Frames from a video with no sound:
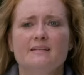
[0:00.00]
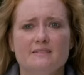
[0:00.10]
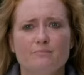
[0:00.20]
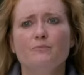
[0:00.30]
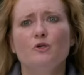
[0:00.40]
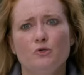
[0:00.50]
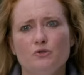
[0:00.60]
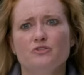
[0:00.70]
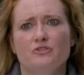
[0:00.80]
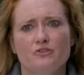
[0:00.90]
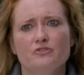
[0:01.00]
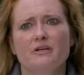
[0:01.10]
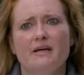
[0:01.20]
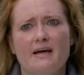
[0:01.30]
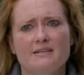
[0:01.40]
it is a huge
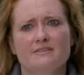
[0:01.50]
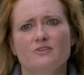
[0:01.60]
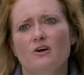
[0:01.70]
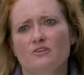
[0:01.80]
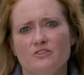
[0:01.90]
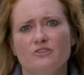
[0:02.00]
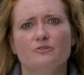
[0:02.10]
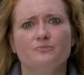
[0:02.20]
surgery to ask a dog to do.